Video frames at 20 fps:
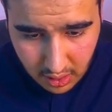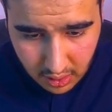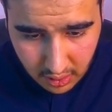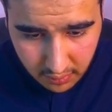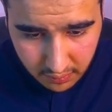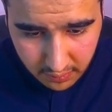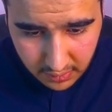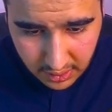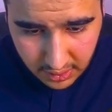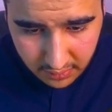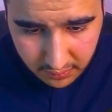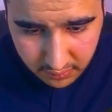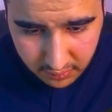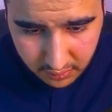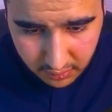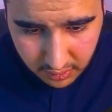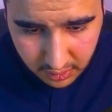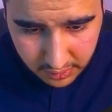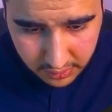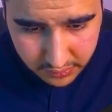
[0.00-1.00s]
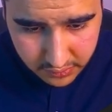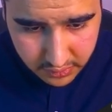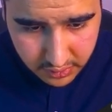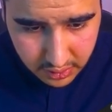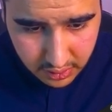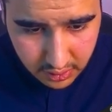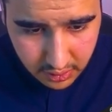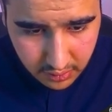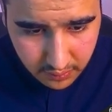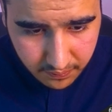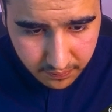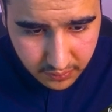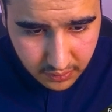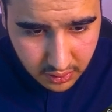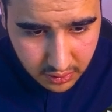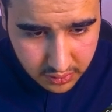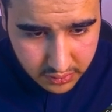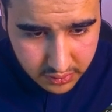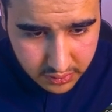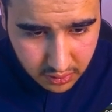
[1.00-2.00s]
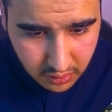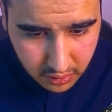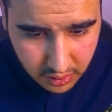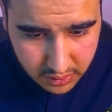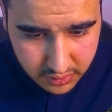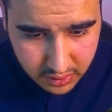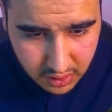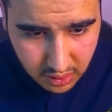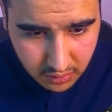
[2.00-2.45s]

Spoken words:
R5 is done. So let's